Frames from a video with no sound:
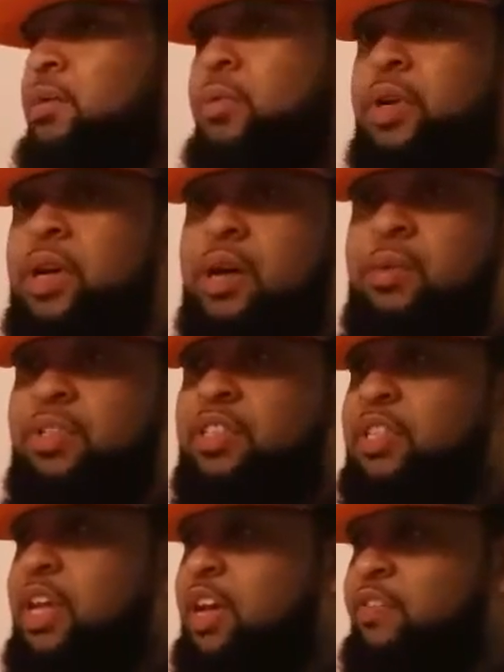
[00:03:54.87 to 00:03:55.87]
what's
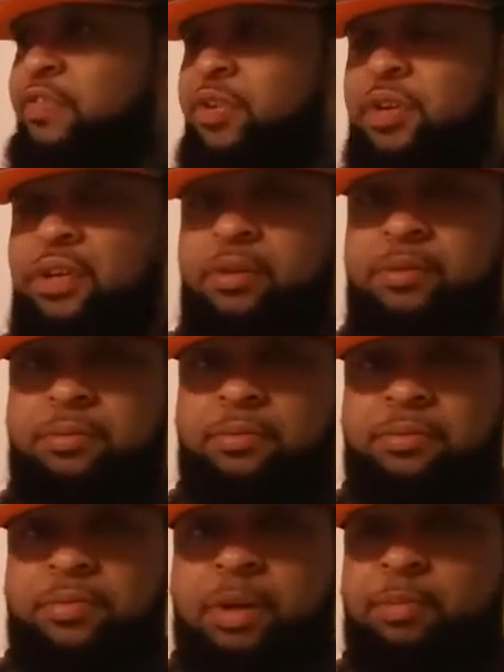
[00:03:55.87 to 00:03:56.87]
his name for
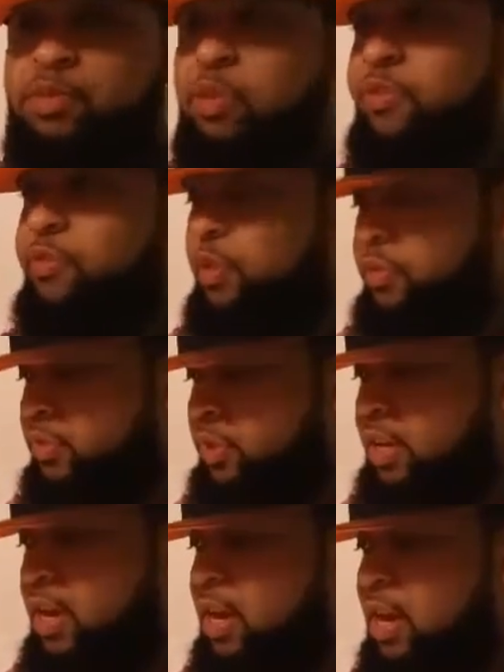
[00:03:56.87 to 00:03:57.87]
number 24 for
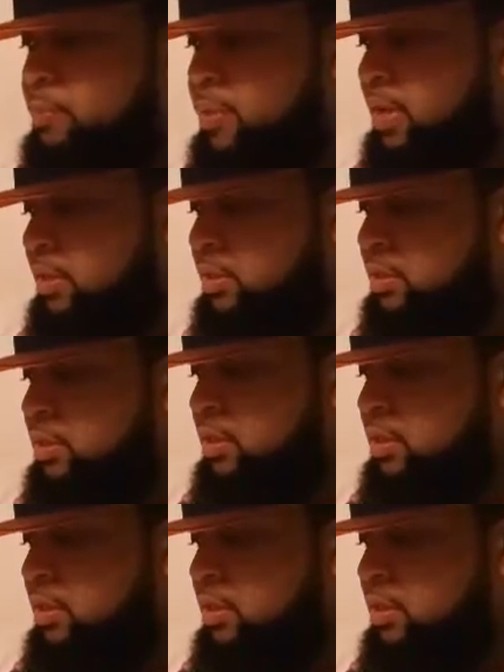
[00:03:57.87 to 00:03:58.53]
the Carolina Panthers.